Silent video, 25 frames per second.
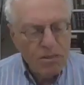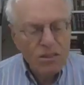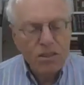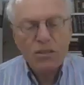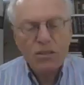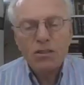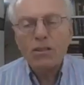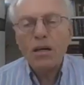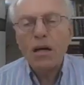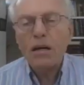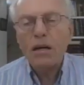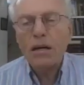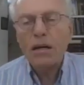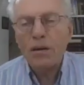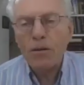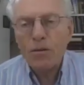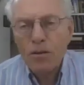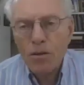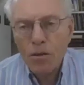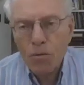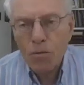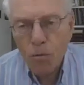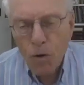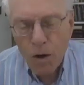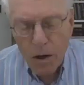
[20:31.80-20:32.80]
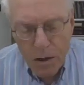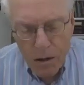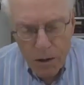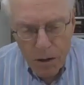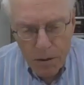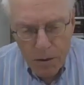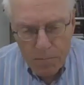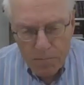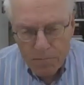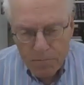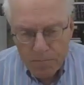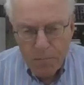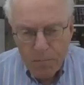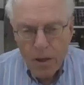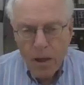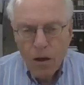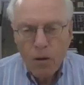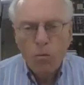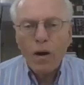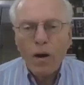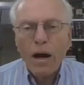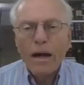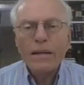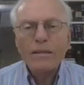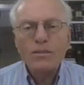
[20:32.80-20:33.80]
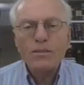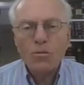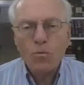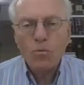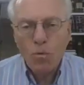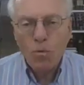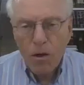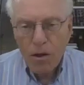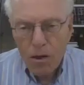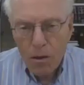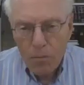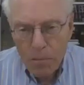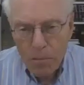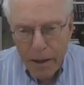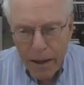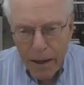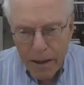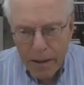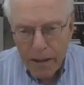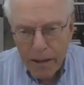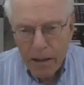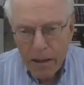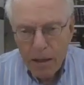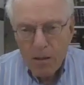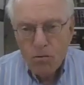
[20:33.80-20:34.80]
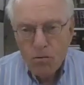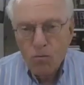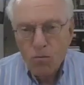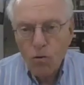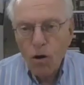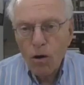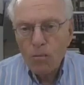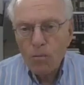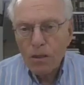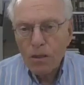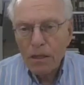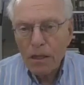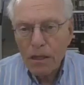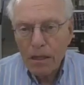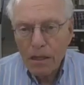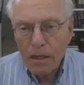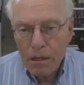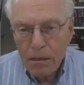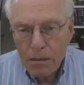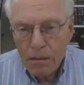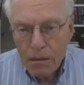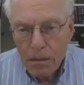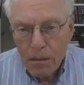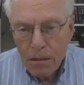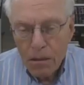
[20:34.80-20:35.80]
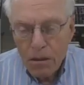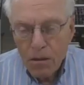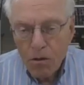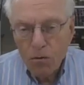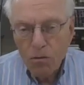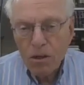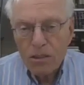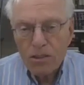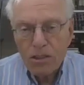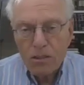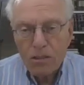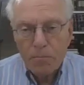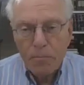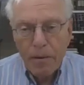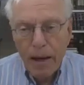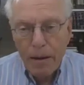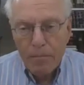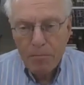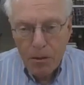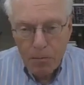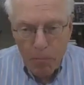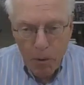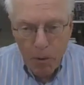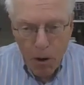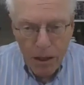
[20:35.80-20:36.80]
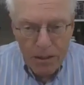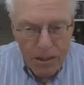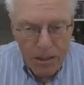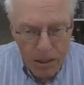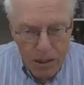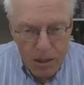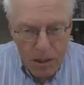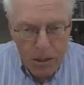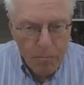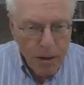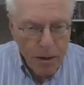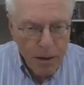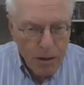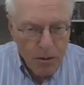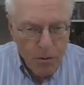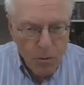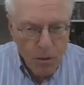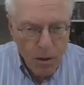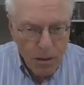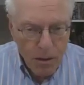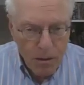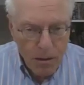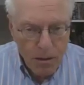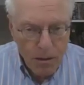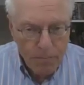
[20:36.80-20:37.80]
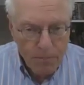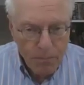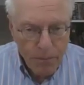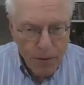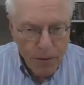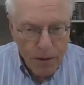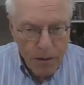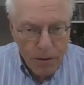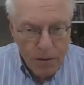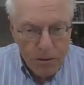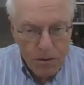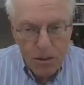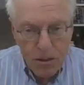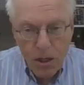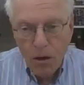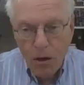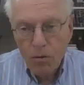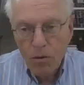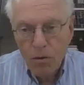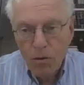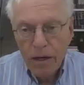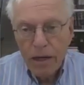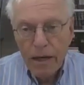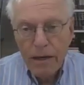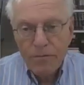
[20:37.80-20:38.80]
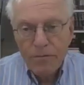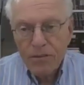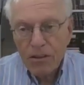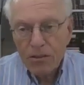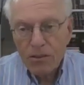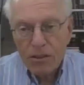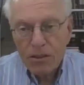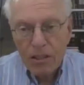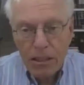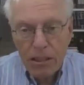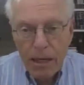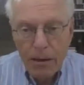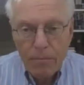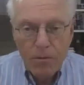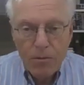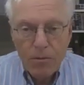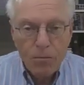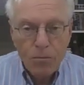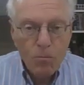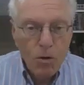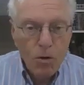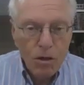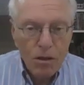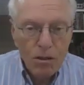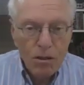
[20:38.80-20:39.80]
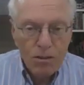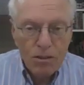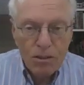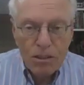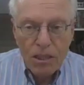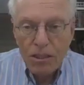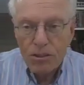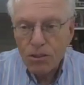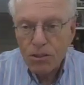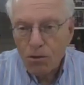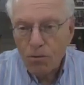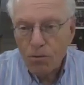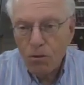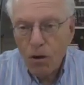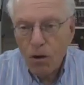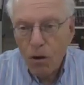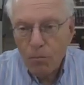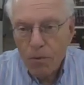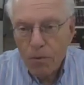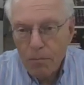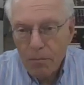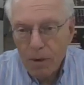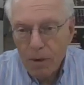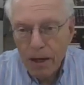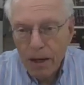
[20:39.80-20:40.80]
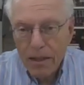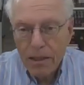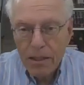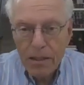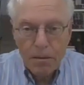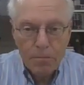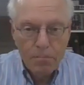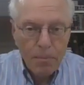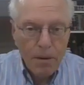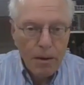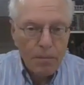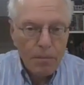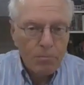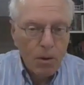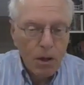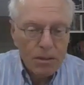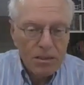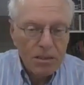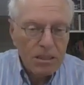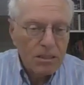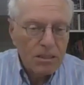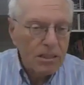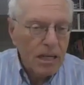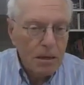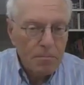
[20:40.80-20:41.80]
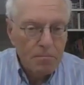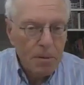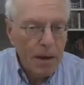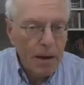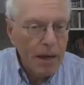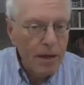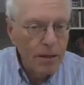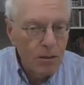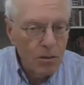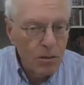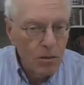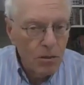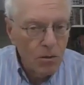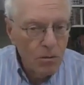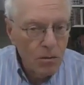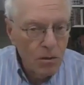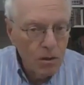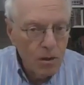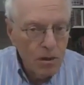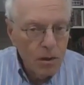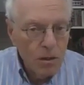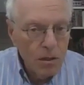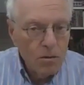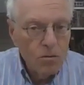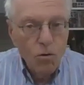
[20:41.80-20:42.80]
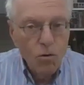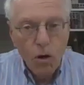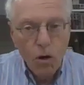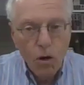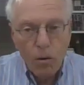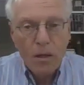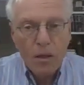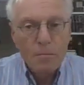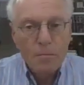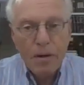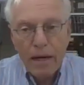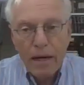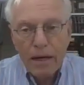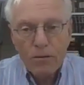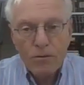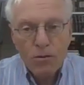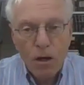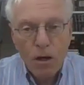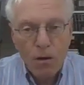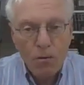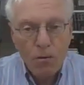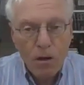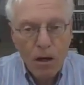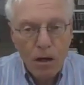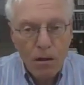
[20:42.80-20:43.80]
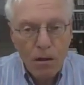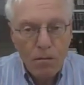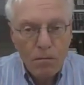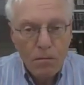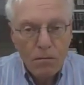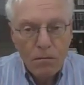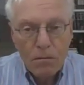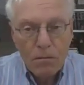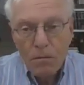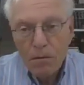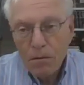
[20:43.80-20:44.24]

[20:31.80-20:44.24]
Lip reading: one was the sachir, the worker. Why does the worker pay? Normally, who has to pay him? The boss has to pay the worker. So if there's a claim, the worker says, you owe me money, and the boss says, I paid you, normally men Torah,